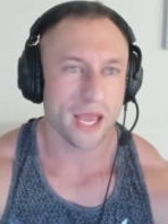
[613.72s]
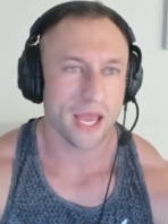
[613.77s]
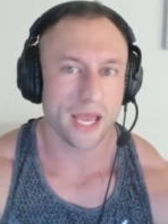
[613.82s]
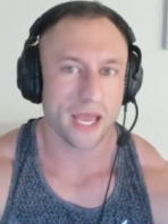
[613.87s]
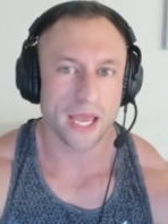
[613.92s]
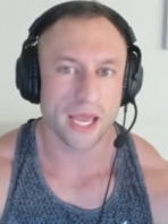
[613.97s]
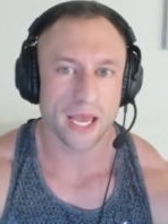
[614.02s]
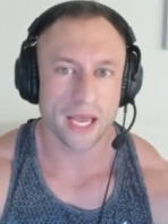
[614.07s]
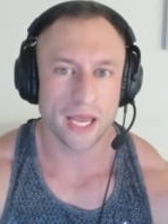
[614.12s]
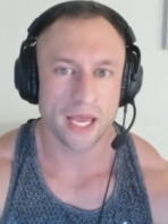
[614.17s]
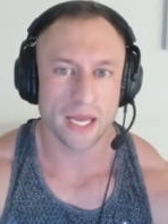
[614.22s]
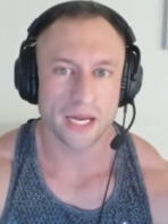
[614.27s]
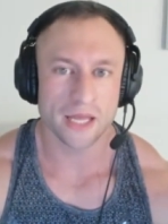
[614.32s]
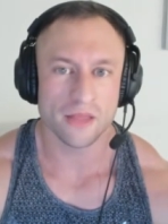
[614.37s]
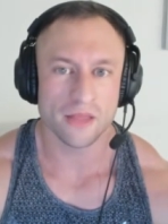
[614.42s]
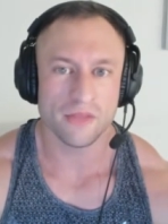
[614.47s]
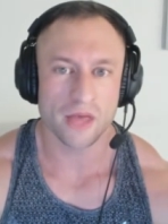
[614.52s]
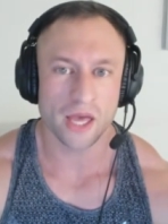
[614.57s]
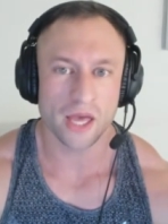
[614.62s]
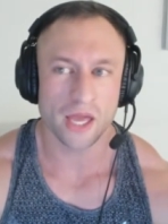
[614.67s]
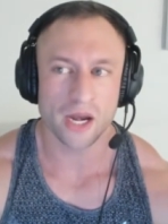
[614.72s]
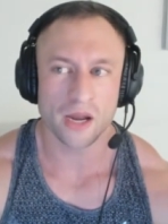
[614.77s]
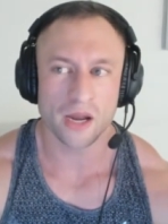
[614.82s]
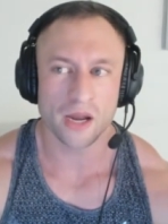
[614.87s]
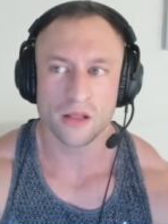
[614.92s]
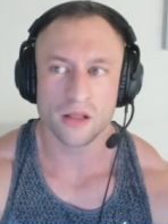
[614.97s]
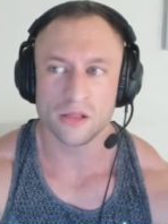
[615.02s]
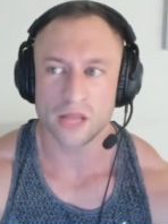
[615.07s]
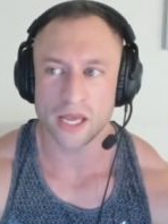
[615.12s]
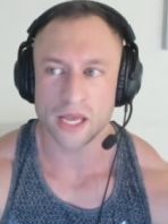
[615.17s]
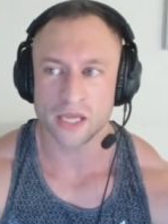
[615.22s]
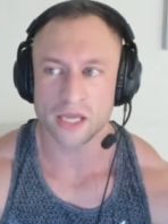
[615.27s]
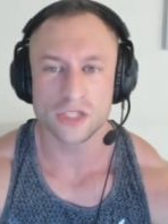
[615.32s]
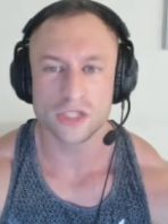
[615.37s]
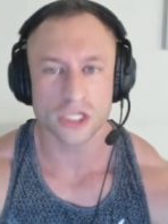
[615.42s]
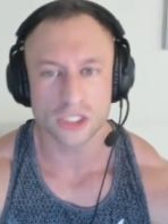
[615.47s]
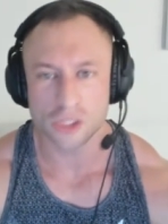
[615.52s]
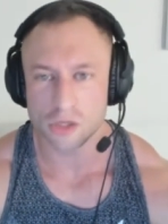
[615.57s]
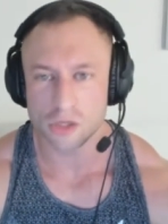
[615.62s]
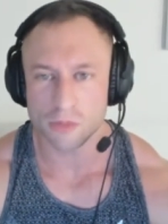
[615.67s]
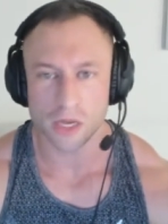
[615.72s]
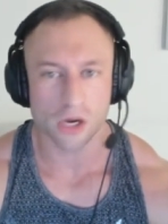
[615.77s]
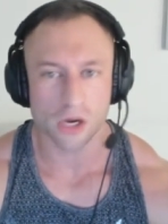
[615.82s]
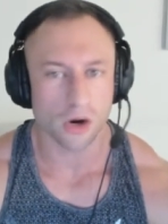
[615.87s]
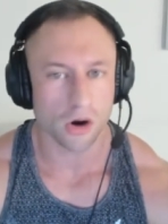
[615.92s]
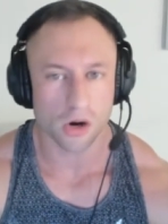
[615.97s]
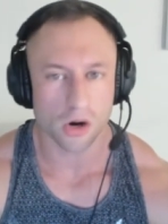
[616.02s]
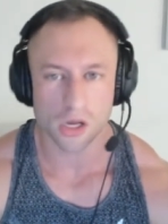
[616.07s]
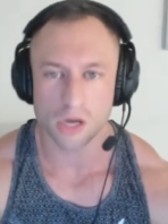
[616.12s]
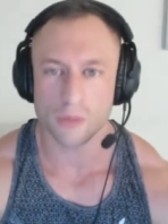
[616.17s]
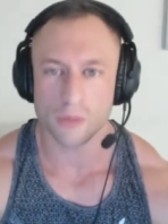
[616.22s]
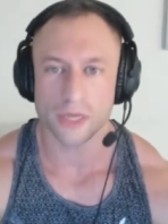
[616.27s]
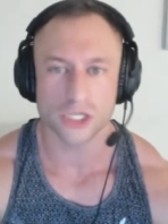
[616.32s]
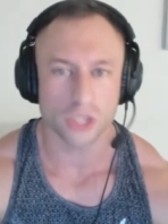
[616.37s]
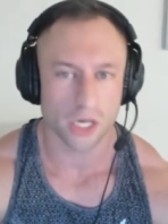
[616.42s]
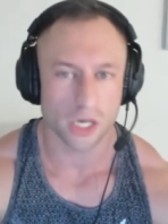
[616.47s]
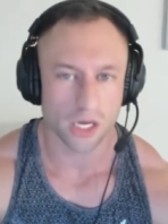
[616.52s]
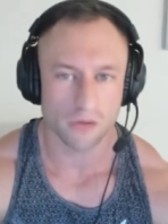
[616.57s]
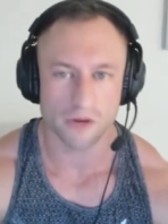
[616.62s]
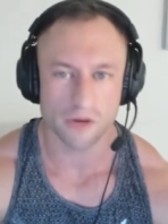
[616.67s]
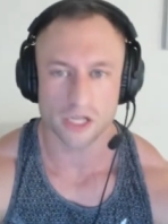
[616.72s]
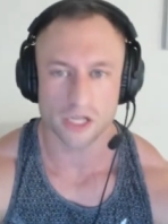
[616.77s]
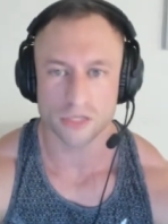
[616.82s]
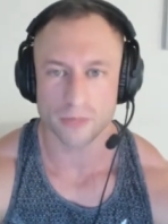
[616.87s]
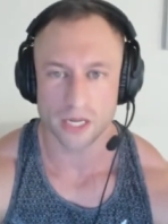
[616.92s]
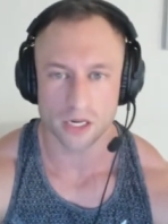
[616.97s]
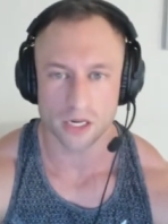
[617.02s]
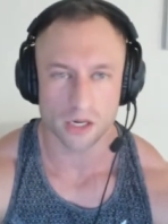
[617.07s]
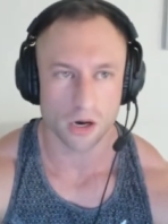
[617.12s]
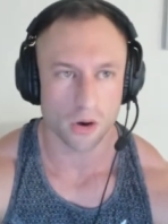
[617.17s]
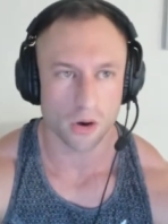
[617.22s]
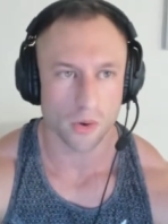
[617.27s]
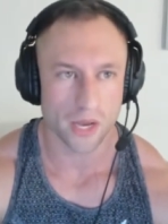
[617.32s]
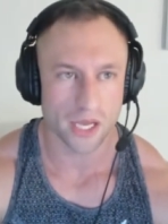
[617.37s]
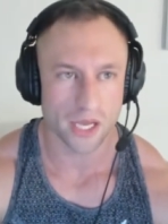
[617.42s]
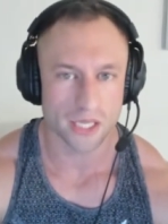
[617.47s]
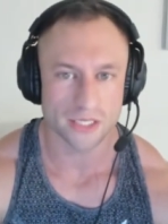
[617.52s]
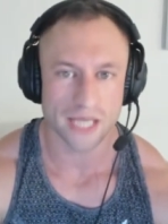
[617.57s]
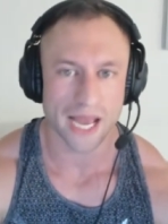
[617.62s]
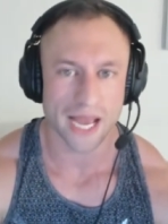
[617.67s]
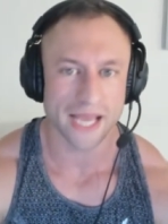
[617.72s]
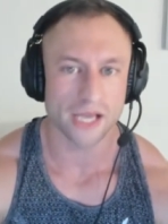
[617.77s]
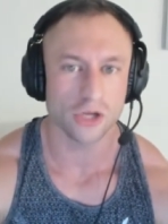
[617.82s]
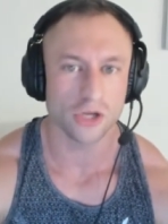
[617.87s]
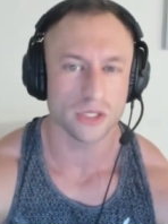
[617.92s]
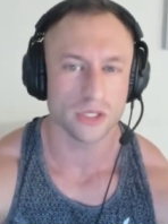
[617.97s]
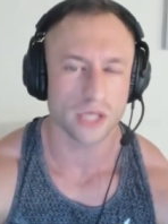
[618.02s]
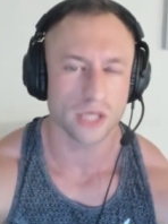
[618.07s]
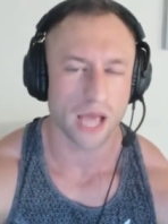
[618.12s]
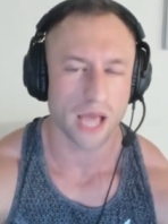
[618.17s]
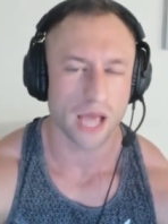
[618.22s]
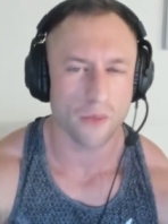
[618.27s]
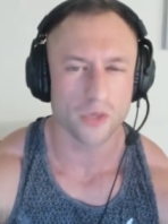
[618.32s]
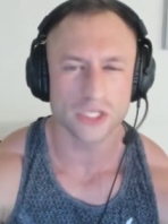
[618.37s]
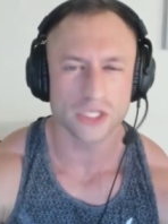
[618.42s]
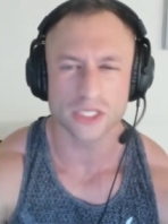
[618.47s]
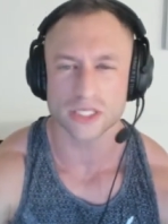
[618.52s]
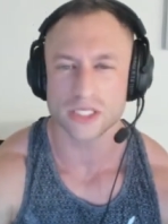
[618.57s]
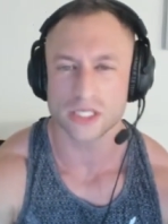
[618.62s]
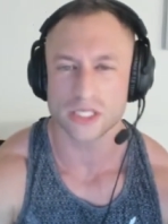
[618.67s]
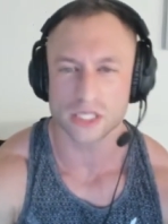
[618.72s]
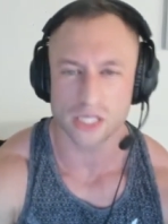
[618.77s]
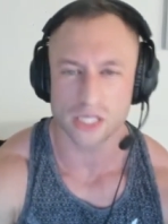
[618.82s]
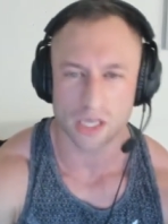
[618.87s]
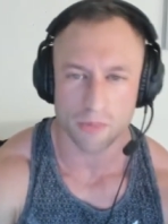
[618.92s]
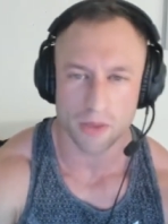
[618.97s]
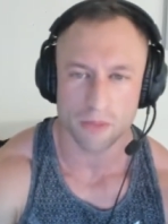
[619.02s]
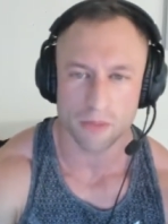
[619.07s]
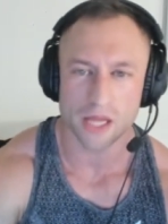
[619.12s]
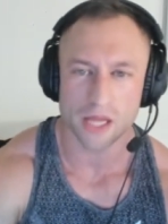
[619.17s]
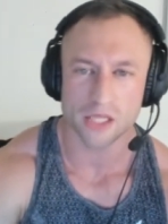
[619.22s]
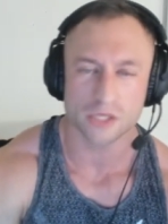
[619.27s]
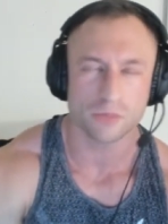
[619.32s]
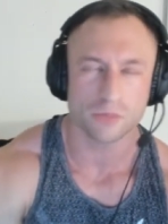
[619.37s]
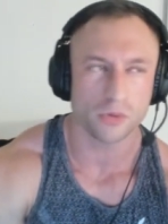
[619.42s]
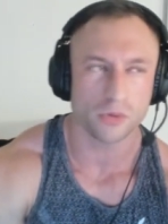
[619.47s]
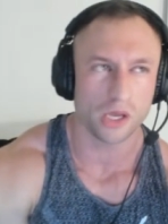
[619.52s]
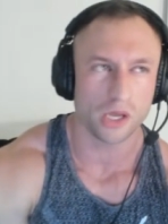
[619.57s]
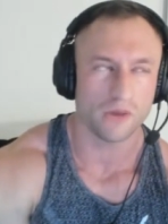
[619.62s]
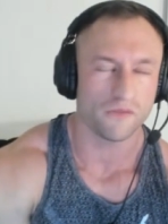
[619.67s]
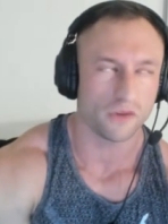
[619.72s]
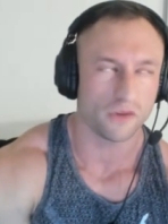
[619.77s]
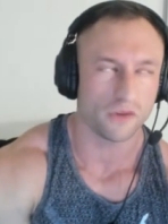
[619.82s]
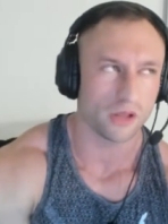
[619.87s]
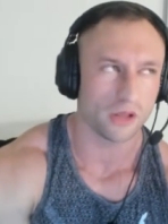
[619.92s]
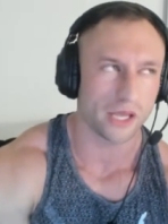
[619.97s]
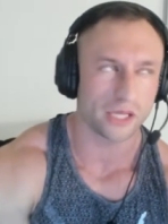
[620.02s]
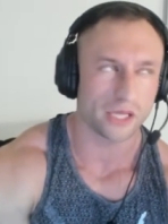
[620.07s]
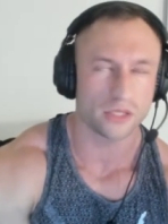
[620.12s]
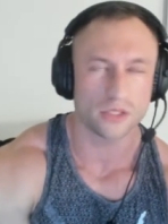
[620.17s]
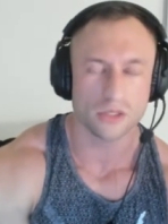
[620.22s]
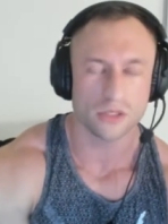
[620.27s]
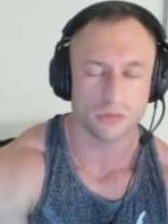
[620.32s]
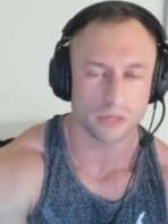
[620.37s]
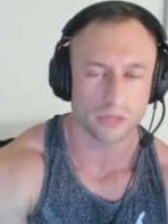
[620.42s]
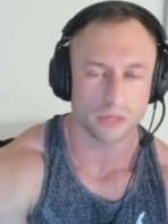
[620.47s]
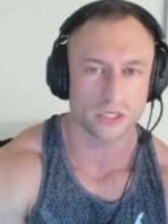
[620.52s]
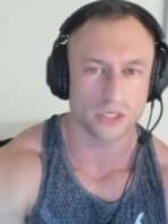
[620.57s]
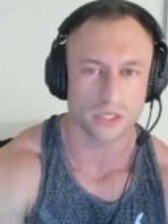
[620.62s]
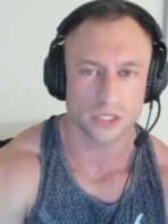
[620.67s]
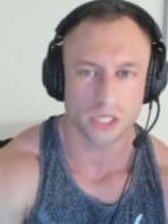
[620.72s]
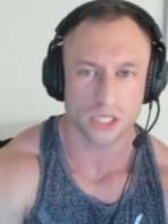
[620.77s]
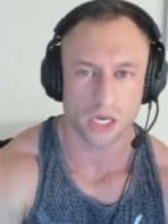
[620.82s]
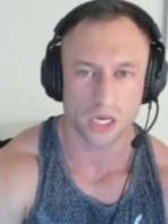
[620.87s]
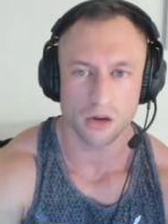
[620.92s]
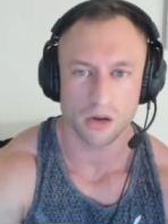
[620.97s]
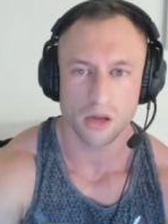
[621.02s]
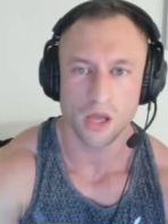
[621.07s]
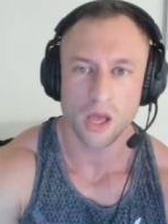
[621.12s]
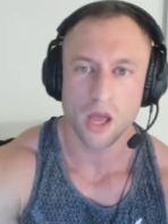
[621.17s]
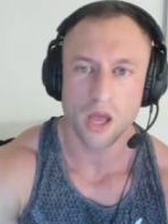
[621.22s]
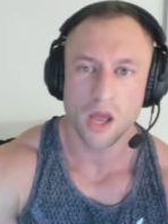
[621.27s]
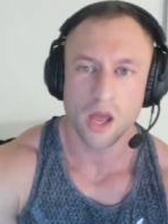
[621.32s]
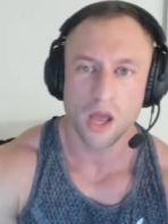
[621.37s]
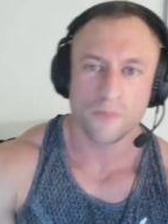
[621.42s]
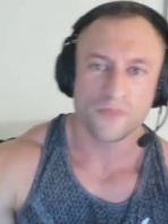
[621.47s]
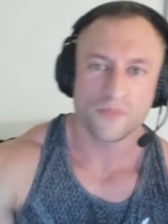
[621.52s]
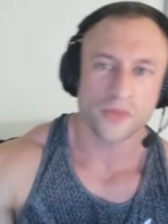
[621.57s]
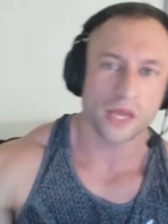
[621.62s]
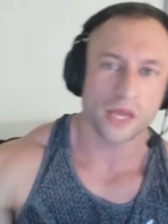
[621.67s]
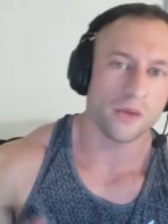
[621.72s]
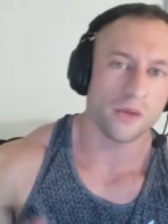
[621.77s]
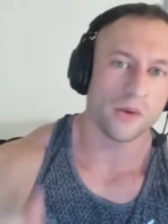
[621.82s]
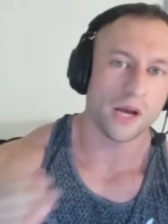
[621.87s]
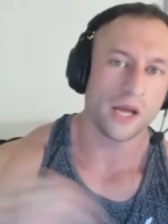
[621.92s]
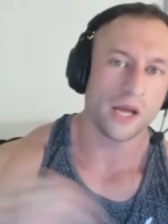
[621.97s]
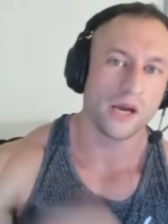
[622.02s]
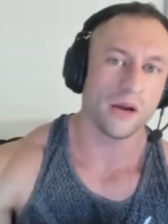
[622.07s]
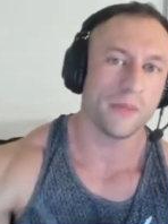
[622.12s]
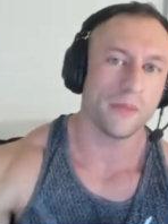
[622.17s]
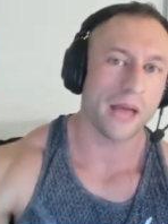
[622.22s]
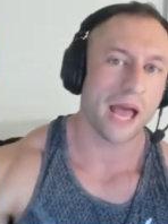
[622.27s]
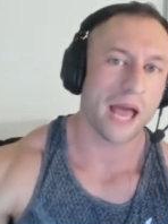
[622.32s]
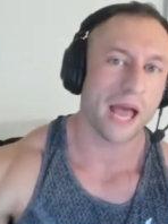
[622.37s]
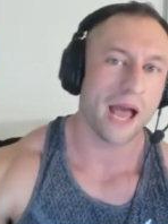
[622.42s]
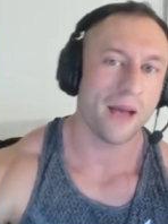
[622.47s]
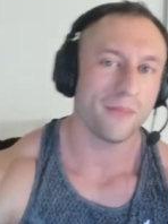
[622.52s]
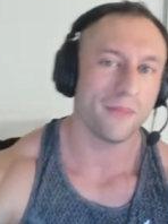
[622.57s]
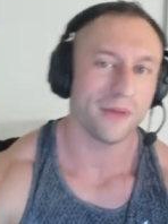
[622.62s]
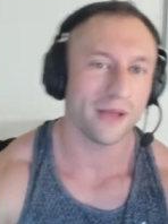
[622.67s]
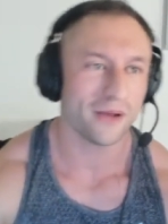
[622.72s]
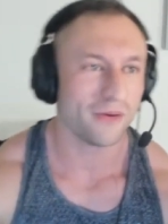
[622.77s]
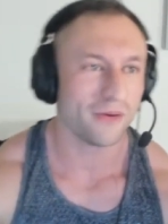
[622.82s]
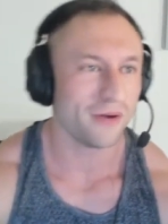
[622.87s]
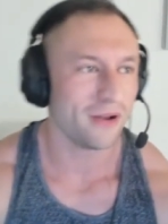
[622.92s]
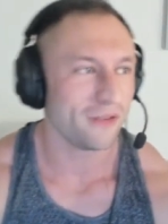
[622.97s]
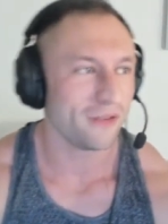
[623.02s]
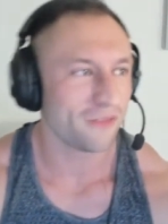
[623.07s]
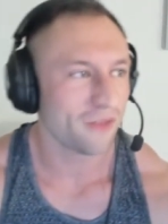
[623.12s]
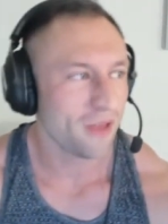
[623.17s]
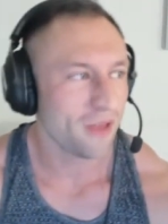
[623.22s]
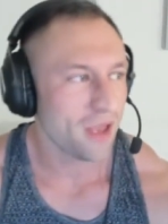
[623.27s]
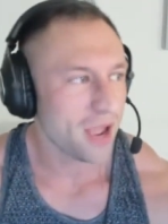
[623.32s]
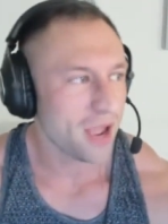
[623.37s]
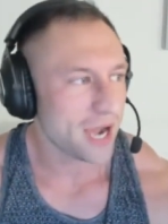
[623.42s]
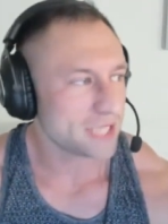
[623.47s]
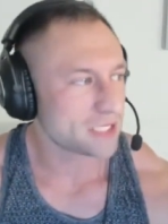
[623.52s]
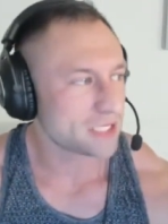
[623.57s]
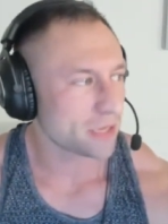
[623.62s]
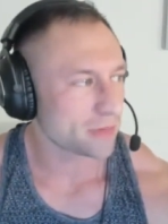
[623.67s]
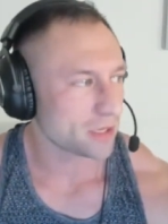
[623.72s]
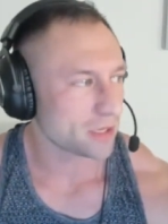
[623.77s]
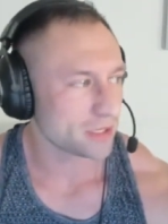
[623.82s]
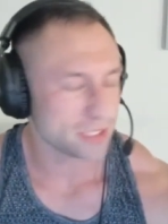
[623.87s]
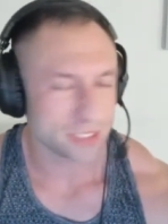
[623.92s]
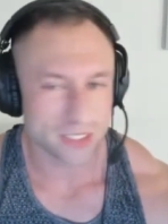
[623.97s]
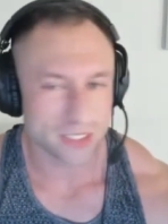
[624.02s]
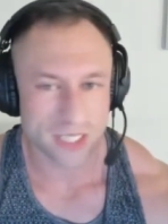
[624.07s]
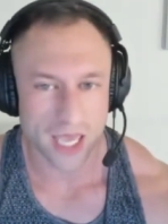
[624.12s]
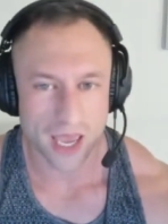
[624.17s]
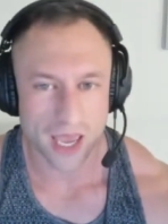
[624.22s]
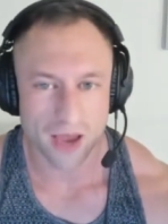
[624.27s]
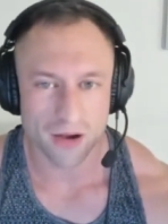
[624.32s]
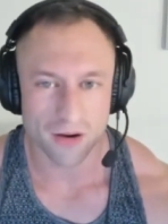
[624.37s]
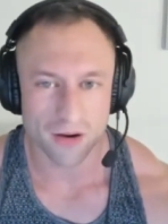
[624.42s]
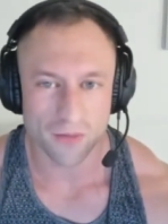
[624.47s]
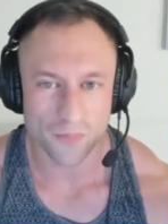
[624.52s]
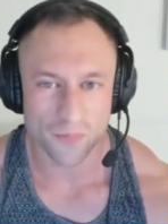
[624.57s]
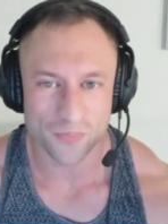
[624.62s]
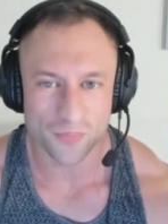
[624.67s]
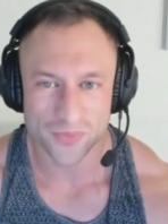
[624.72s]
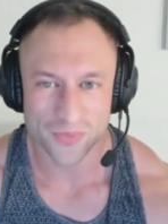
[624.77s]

and then like just doing my cardio my training regimen and always i couldn't i wasn't sleeping by this point for like two months or so and what ended up happening was i stepped on the scale